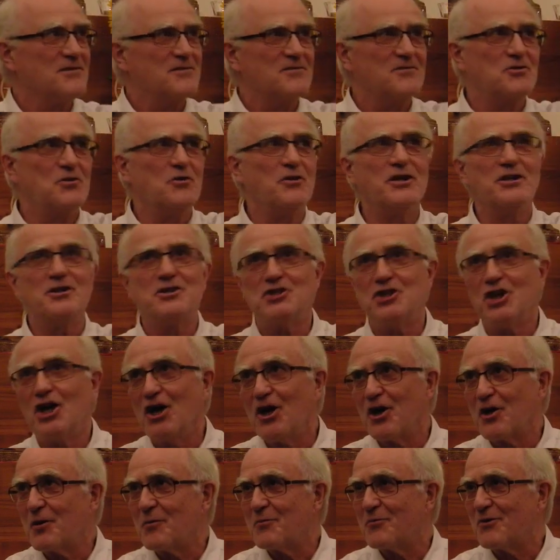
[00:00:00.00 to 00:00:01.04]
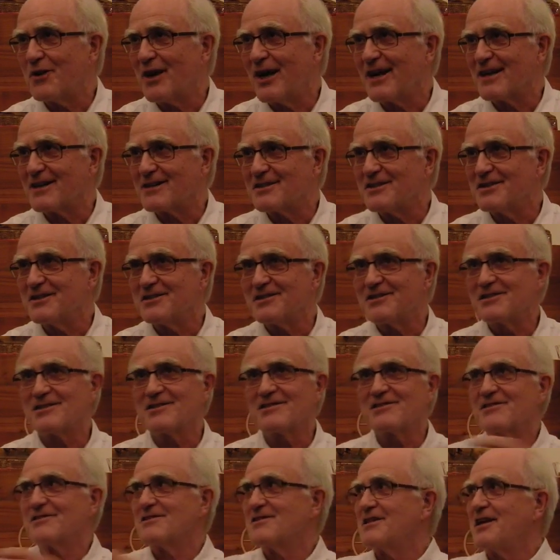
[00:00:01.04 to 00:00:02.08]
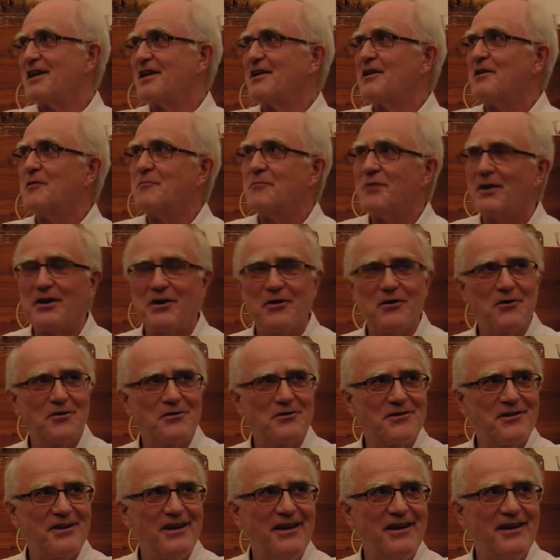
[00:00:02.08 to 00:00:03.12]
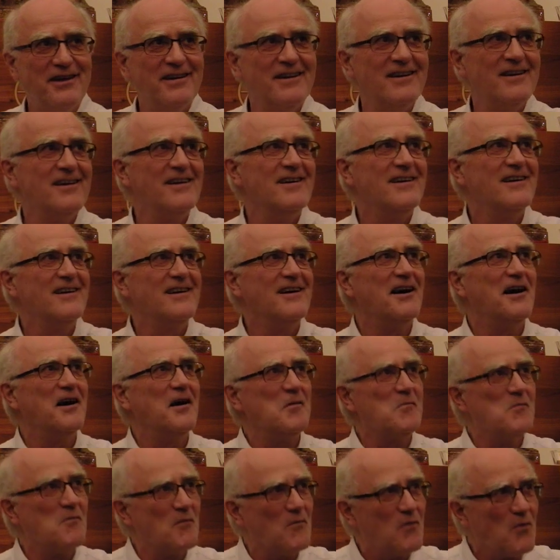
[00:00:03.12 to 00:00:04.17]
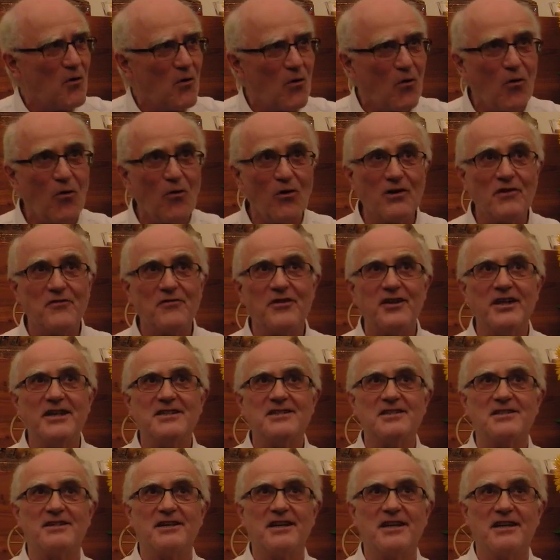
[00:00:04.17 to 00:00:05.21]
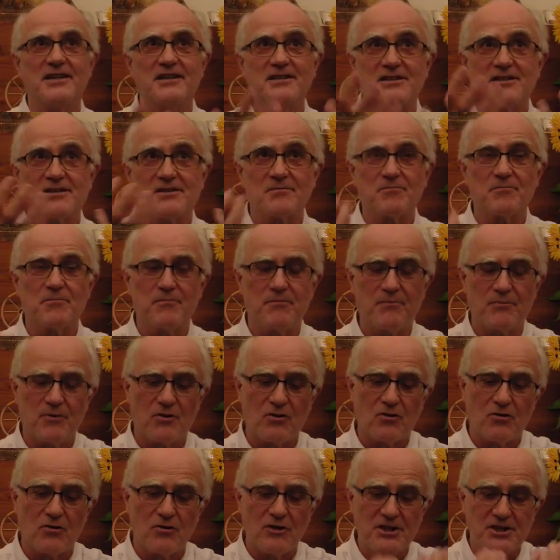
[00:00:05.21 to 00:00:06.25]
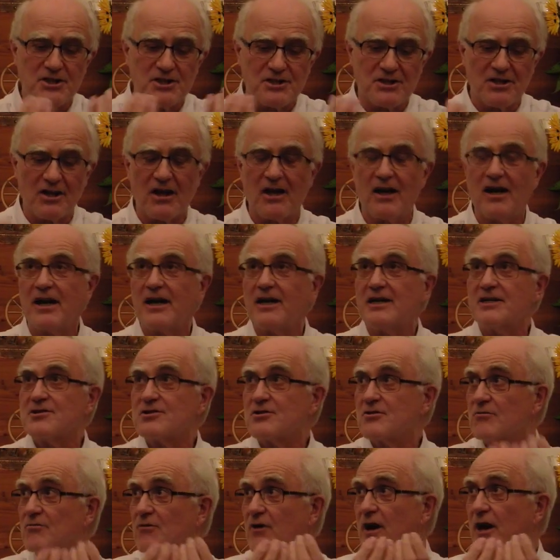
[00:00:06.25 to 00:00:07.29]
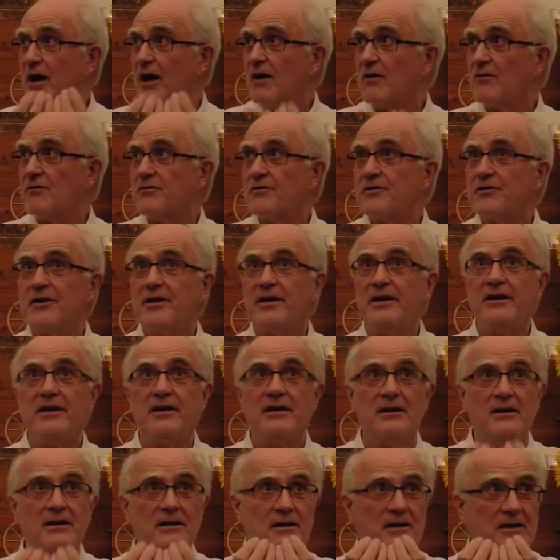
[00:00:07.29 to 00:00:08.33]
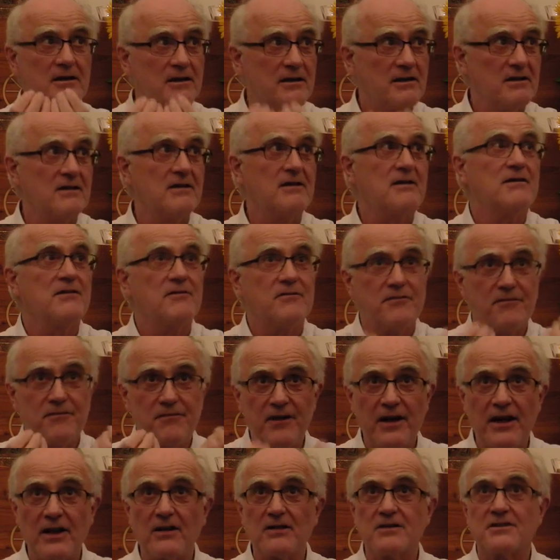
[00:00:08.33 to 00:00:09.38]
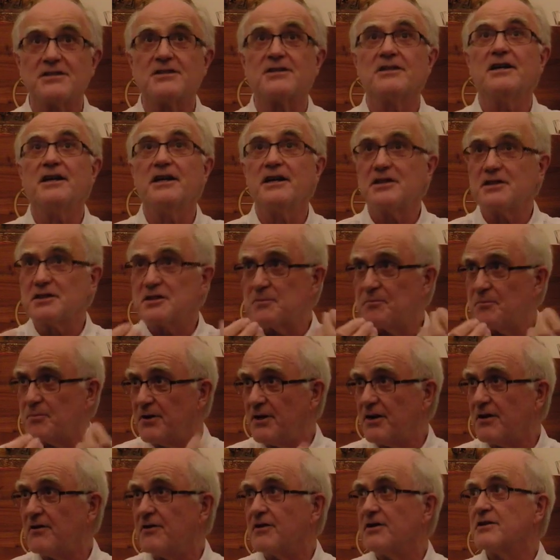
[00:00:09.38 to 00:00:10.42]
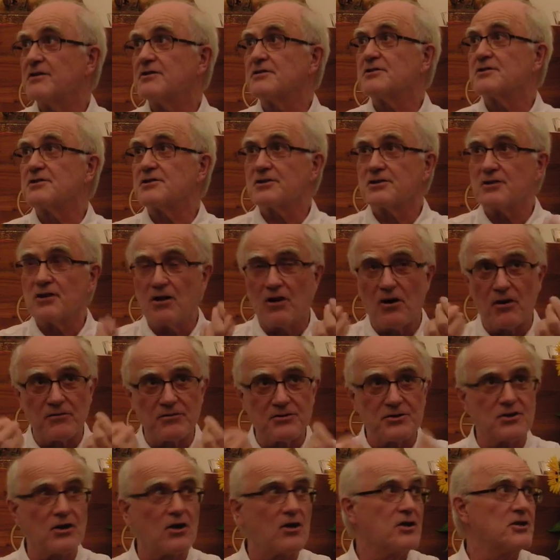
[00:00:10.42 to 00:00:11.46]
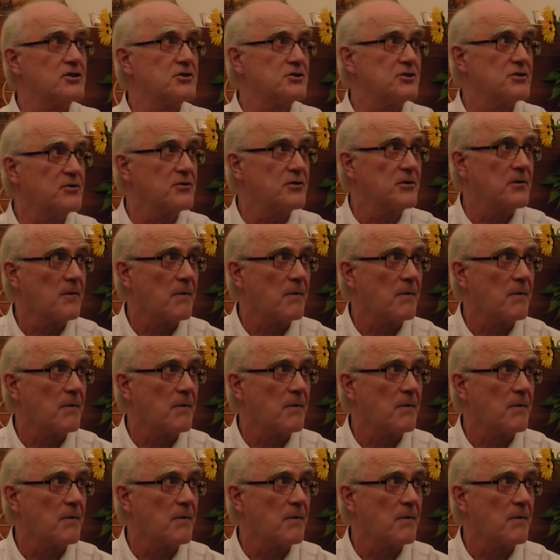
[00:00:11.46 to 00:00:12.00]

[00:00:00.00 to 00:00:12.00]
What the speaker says: doing jhana practice, taking peyote, all of these things crystallize around the felt experience of solitude.